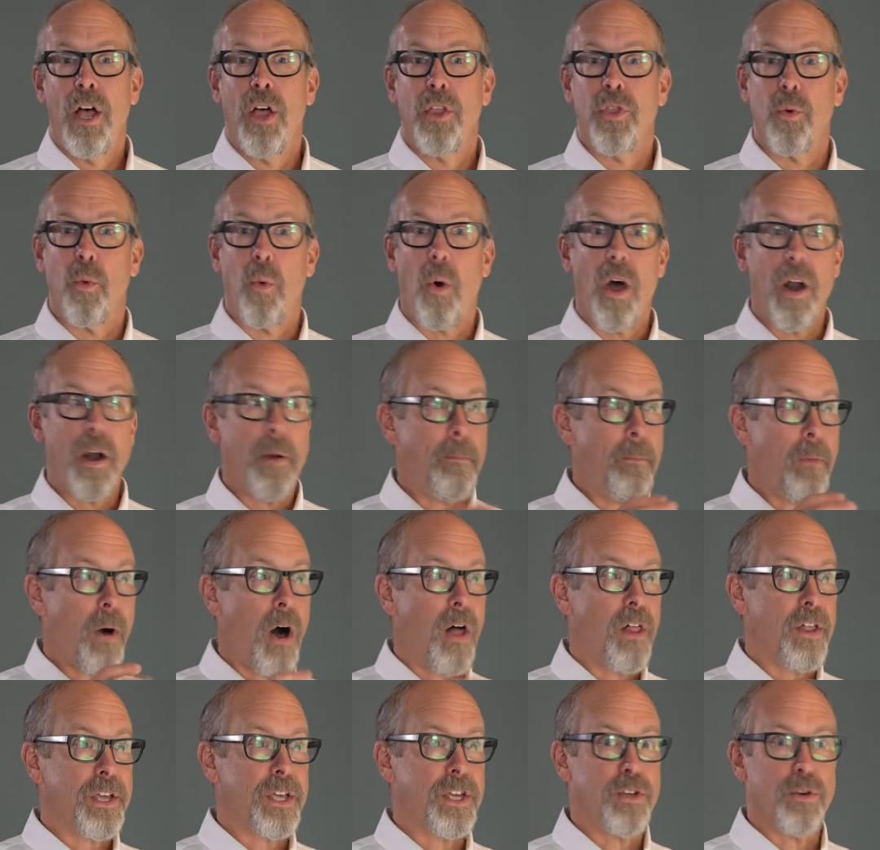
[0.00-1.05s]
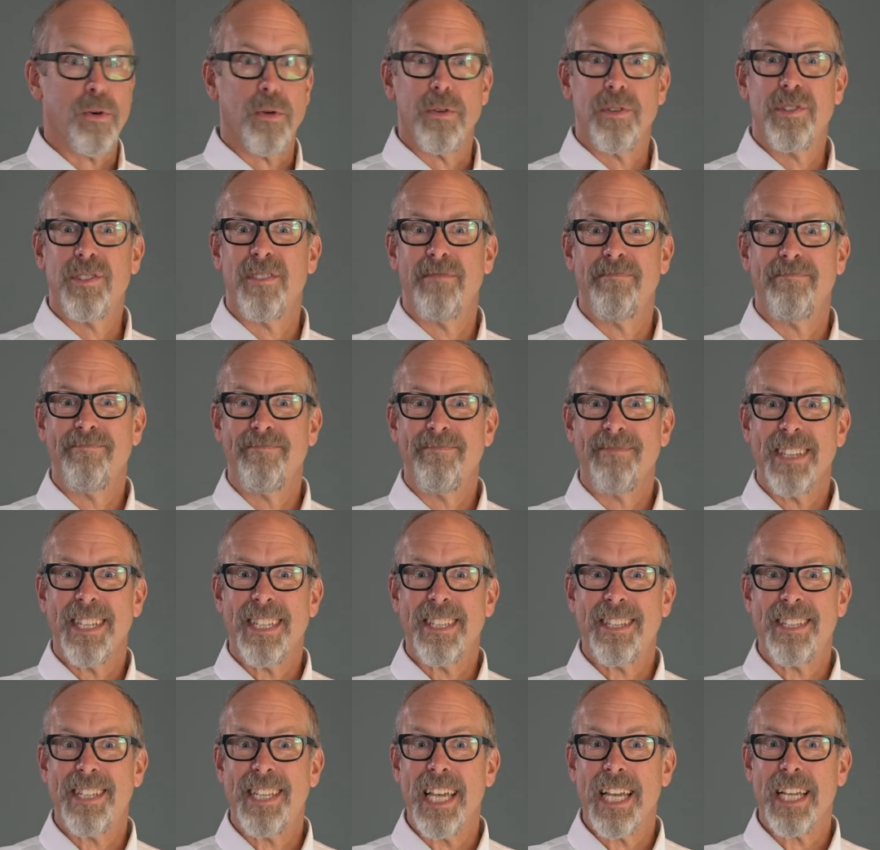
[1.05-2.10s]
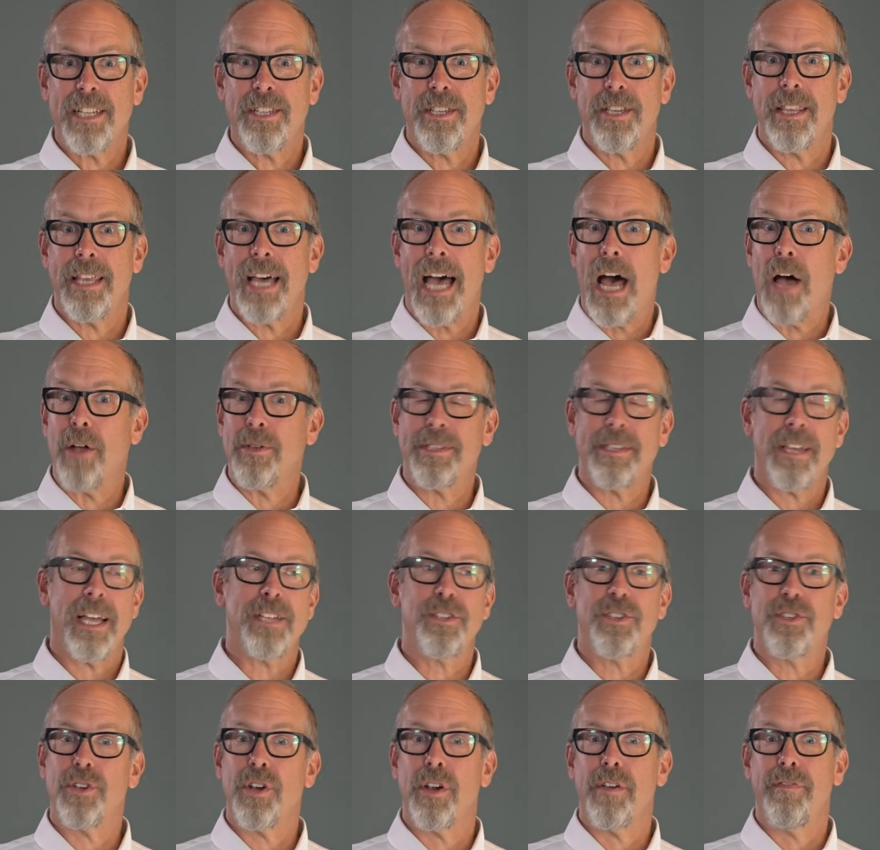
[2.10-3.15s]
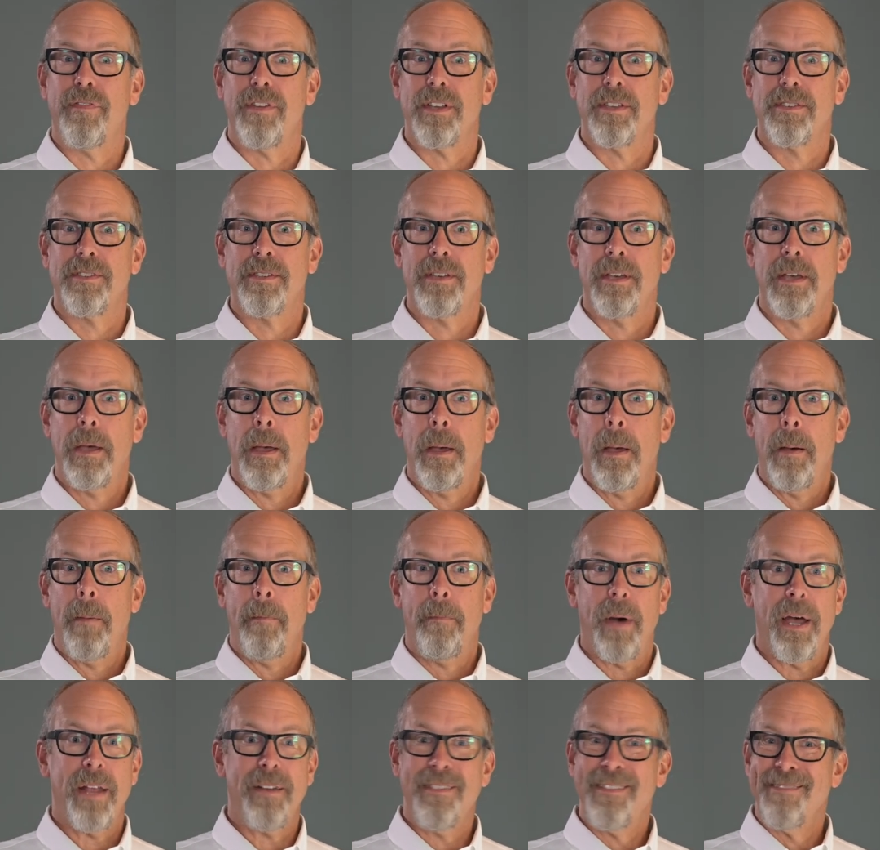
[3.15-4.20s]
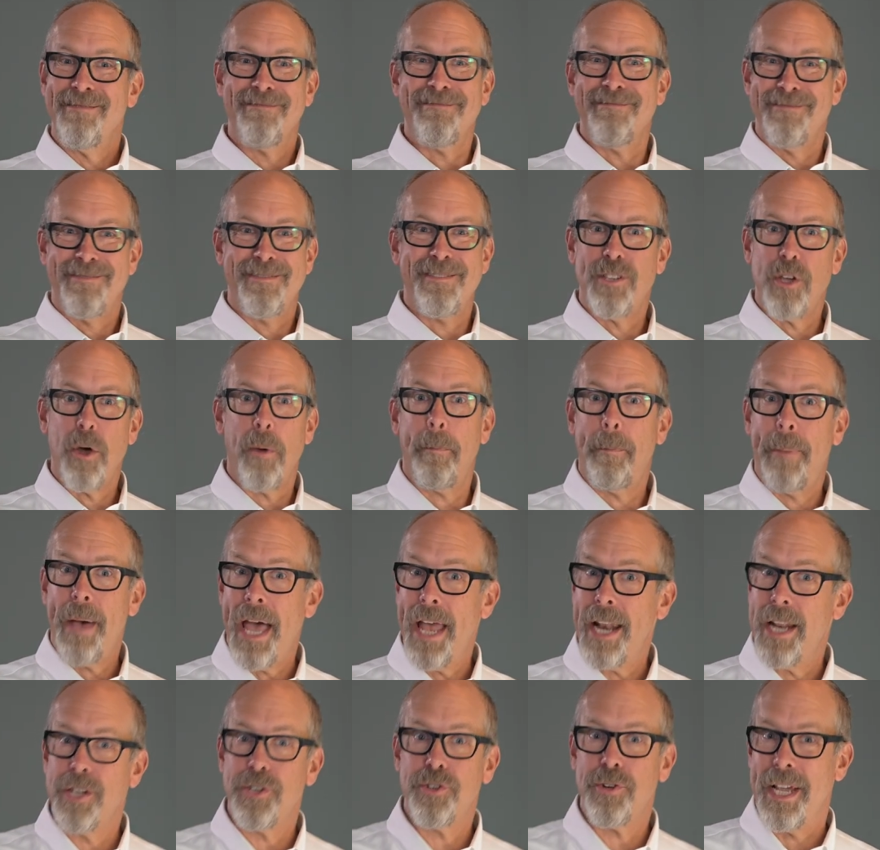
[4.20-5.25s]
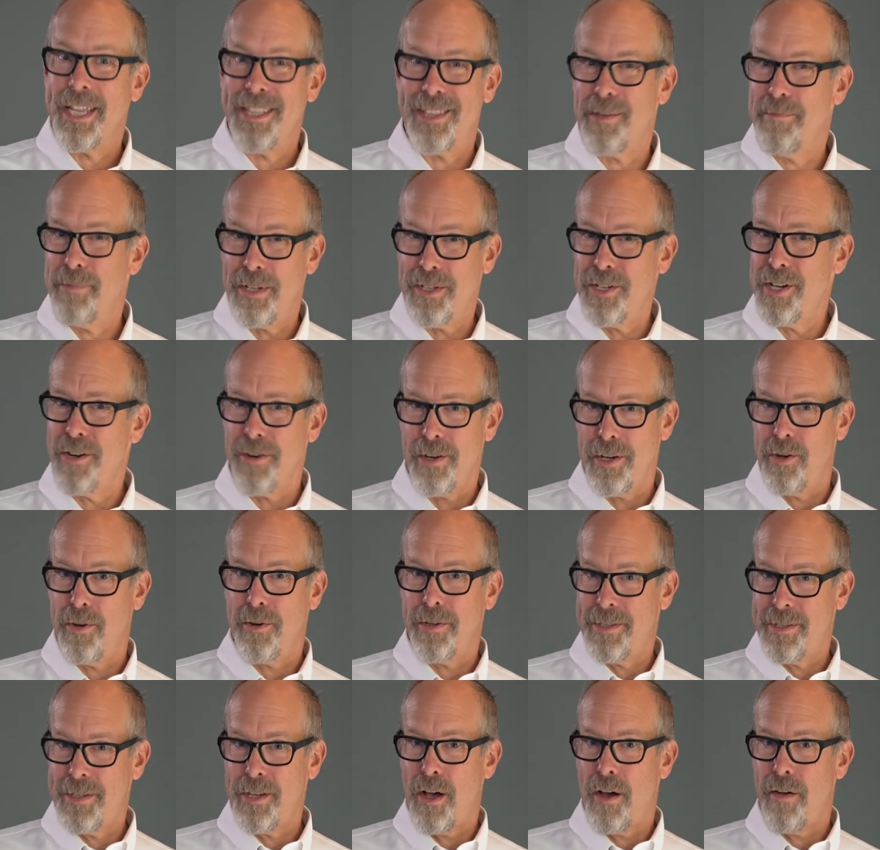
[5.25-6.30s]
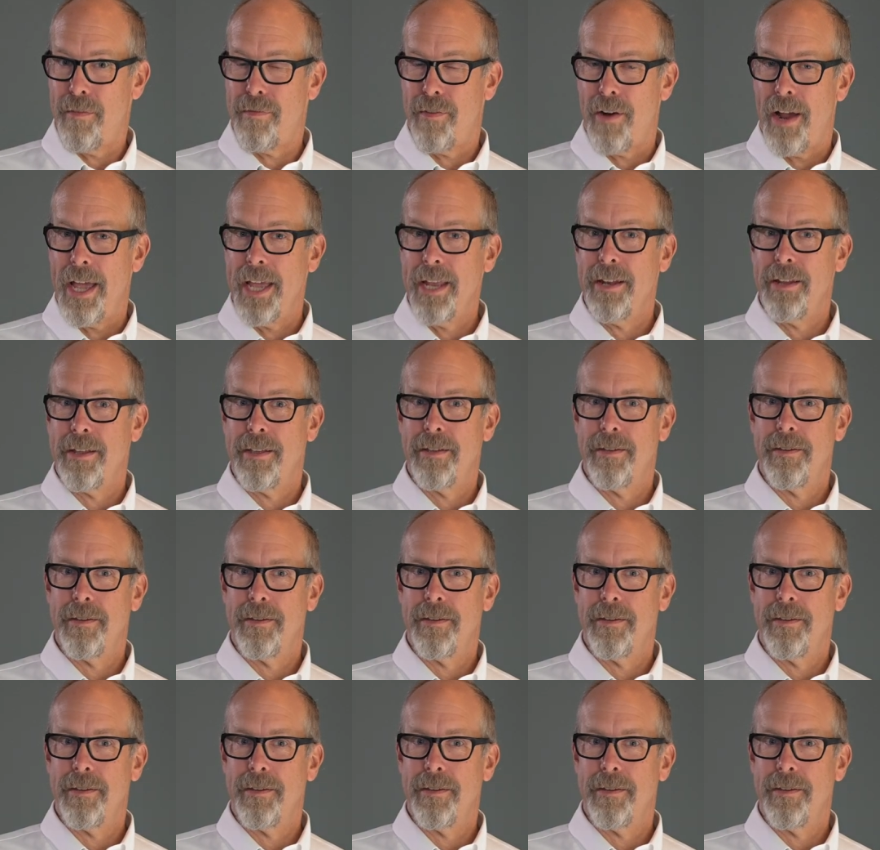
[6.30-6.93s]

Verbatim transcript: The water molecules stick to the outside surface, but don't penetrate the material itself, right?